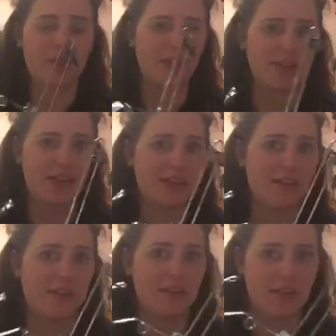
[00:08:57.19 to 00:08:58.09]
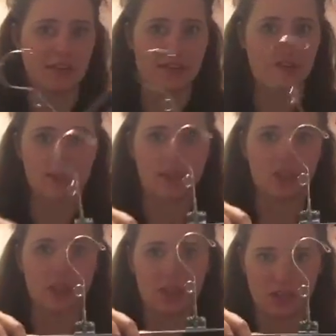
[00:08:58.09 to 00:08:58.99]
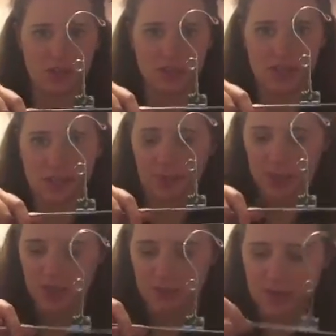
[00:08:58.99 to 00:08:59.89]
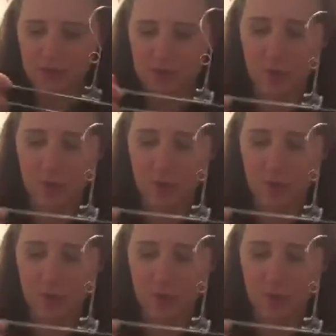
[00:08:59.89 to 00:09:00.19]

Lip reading: they're like 75 cents each, and then you do need to pay shipping,